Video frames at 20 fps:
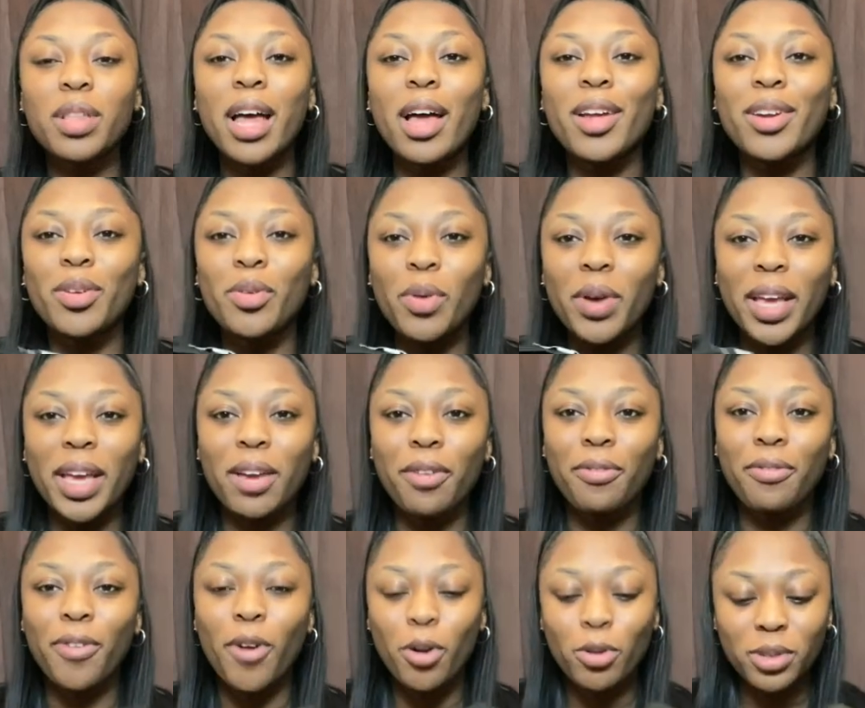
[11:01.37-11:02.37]
that annoying
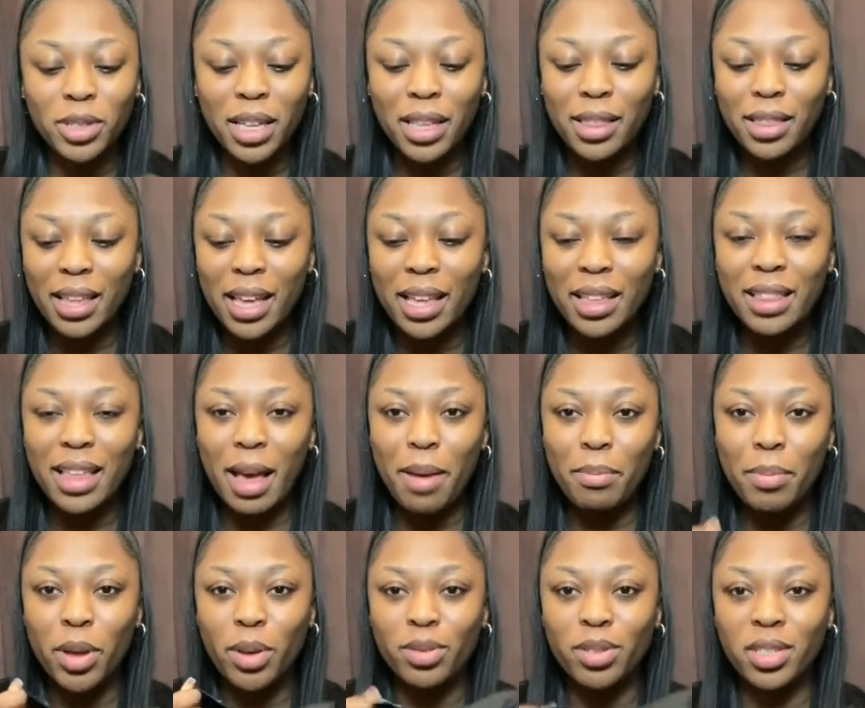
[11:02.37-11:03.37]
foldy thing that
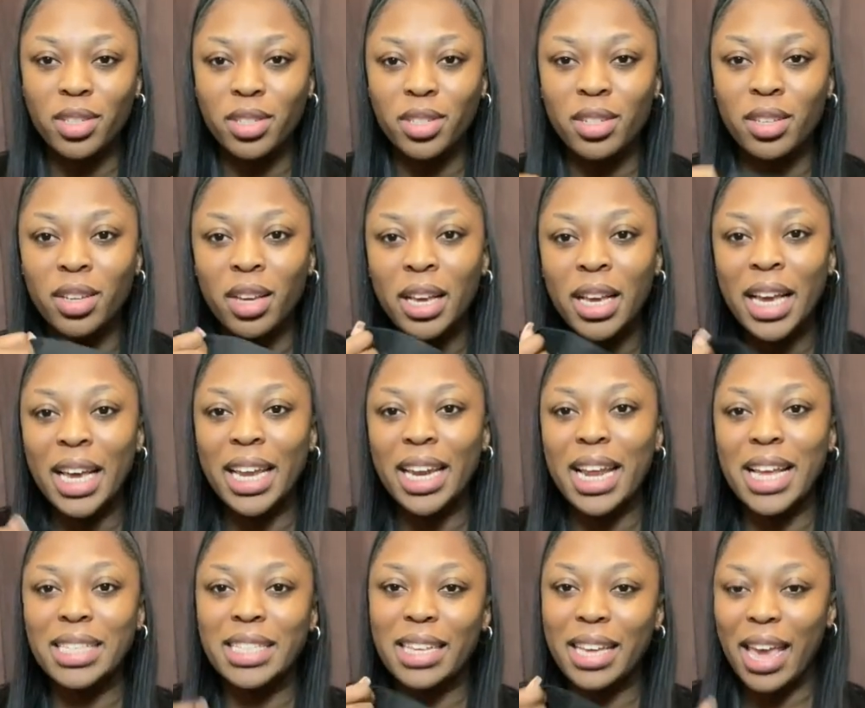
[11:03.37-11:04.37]
most
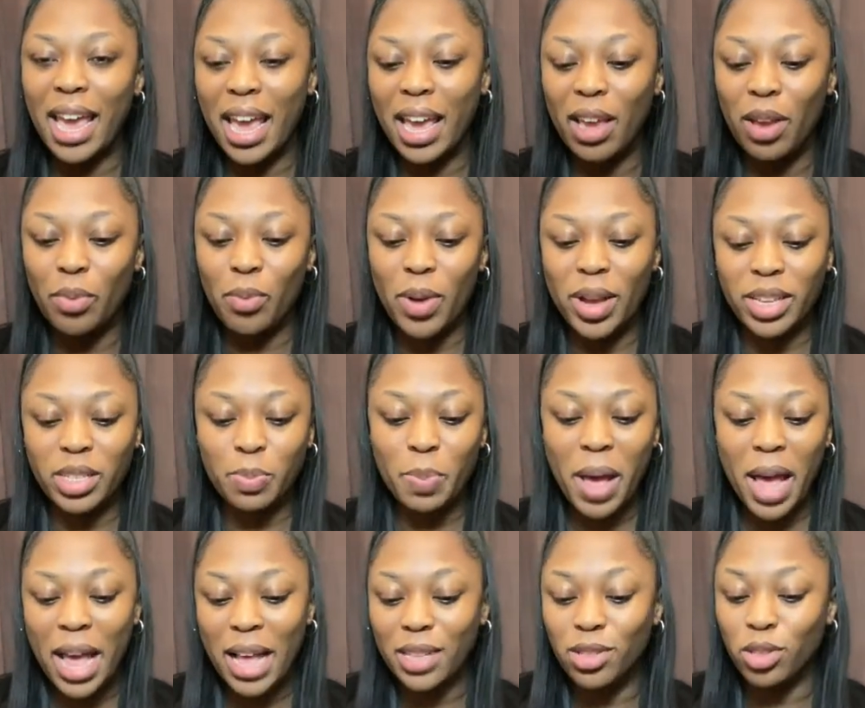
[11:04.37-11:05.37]
elasticated waist
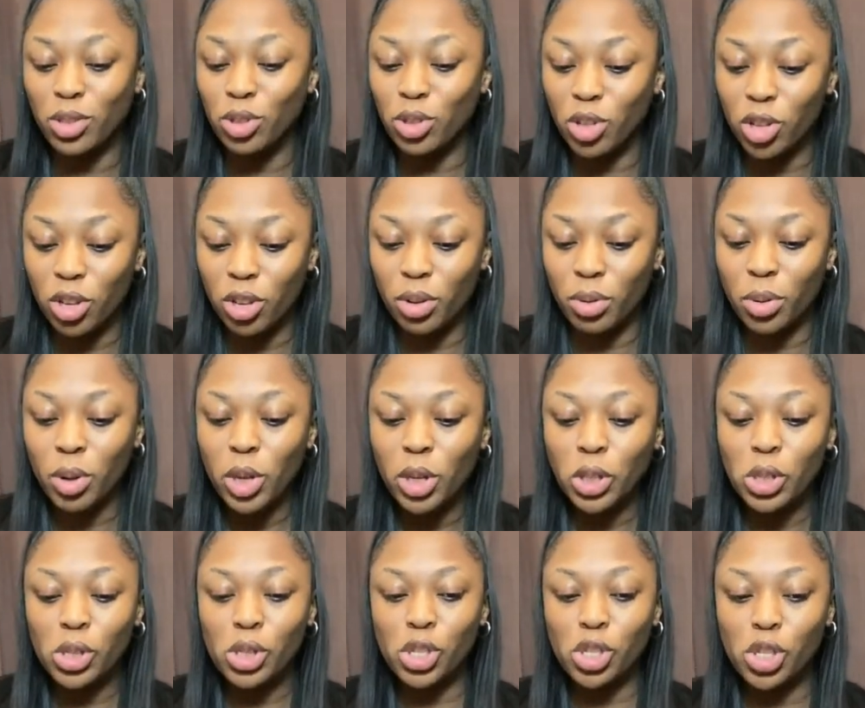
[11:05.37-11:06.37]
pants do.
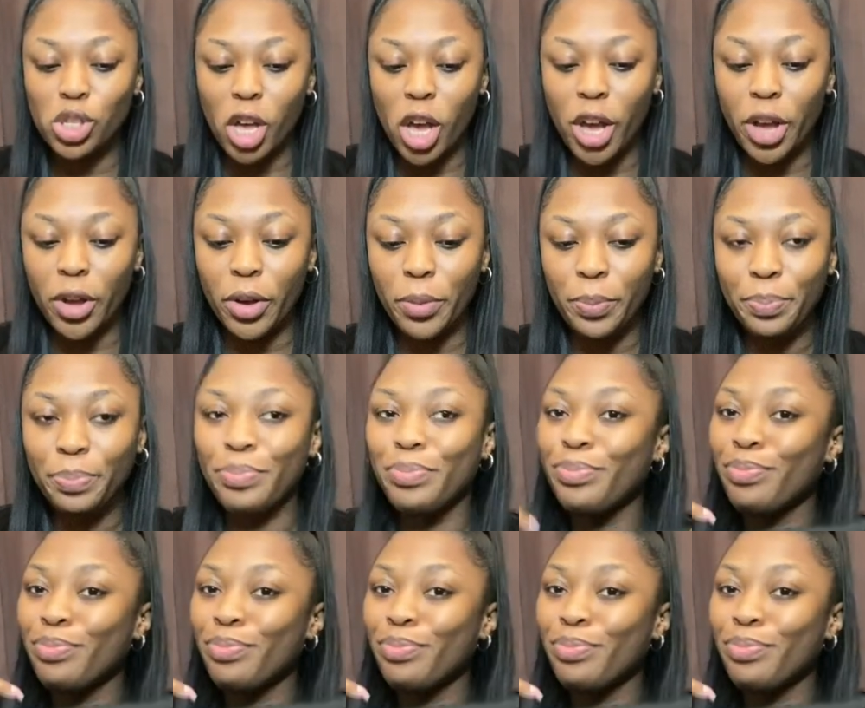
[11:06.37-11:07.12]
So